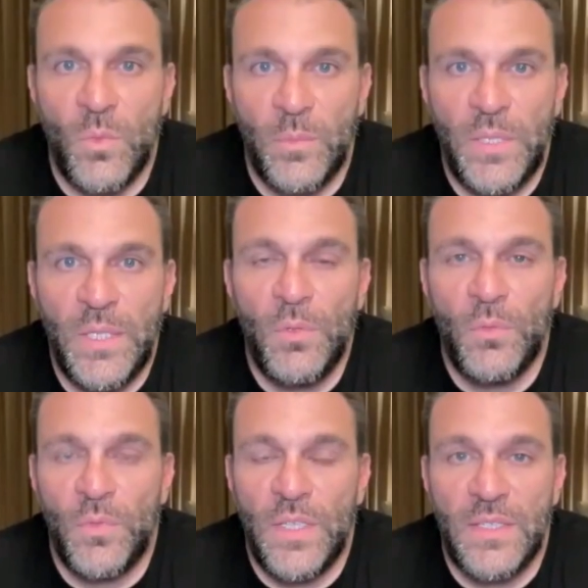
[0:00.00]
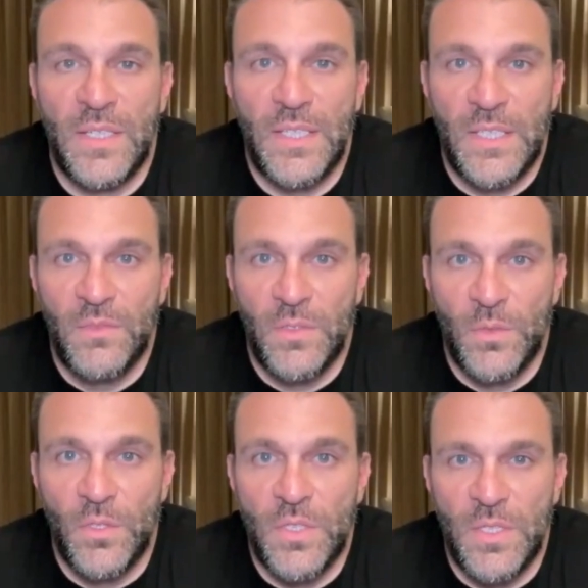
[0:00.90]
When people face that kind of
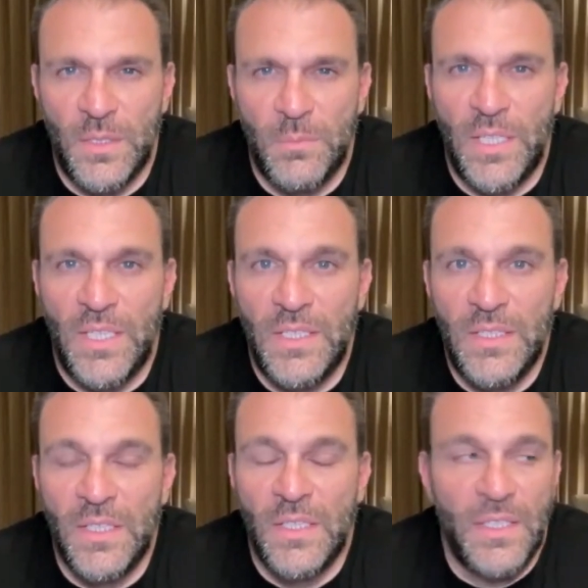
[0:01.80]
adversity and pain,